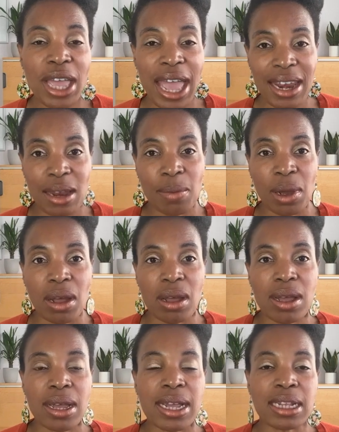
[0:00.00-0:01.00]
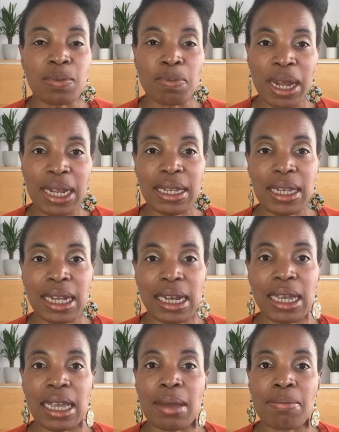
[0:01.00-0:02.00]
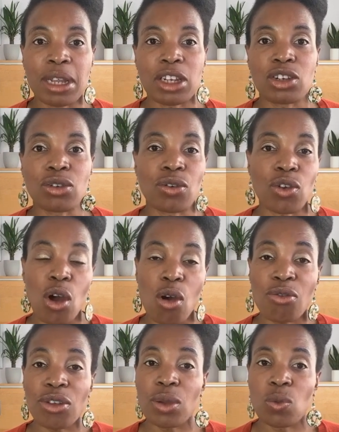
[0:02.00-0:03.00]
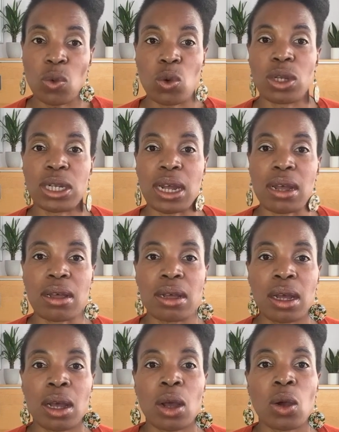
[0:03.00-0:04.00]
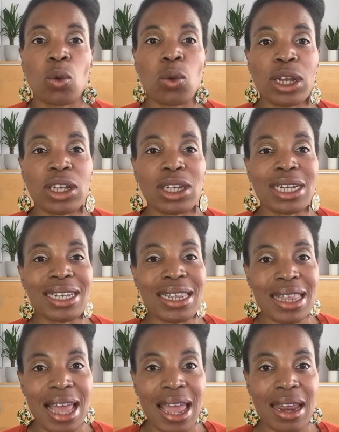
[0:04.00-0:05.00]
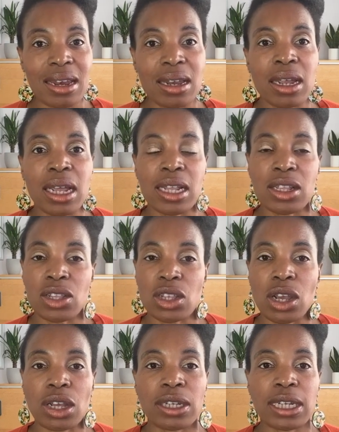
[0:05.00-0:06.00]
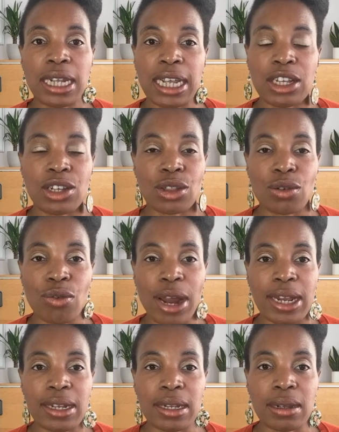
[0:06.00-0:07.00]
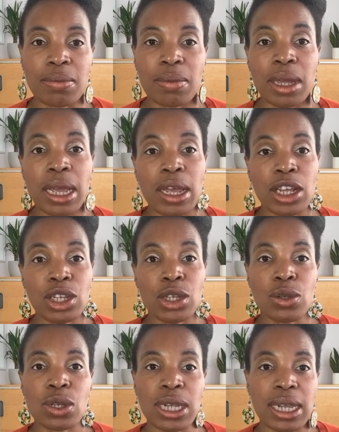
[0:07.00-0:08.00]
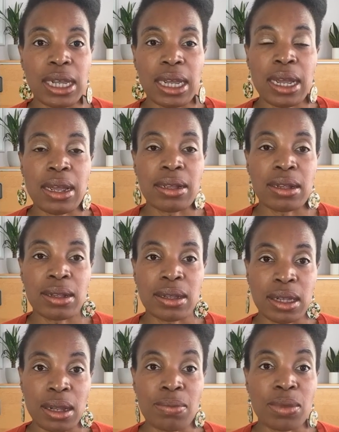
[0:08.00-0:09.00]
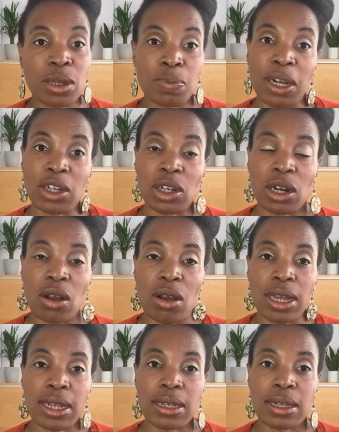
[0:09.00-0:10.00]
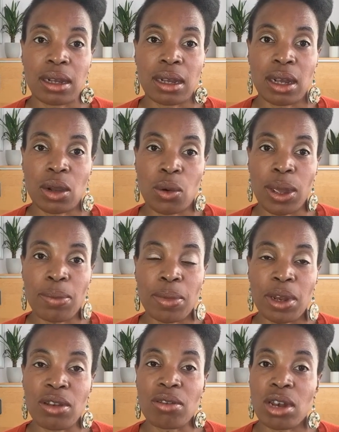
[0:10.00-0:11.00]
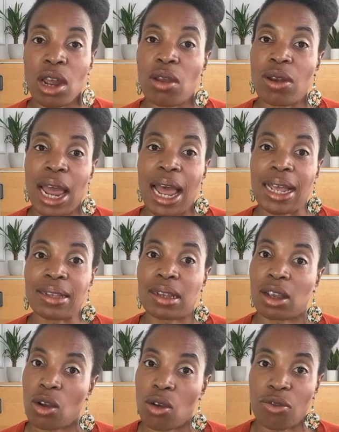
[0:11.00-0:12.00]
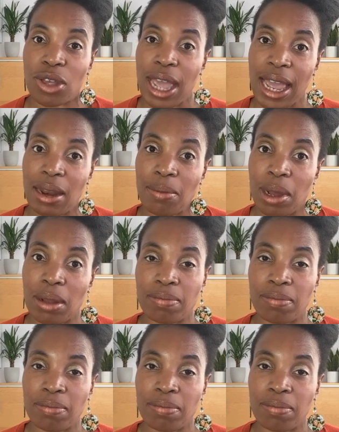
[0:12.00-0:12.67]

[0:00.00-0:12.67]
enema is basically a mixture of coffee and water, which is then inserted into the rectum using some specialized equipment known as a coffee enema.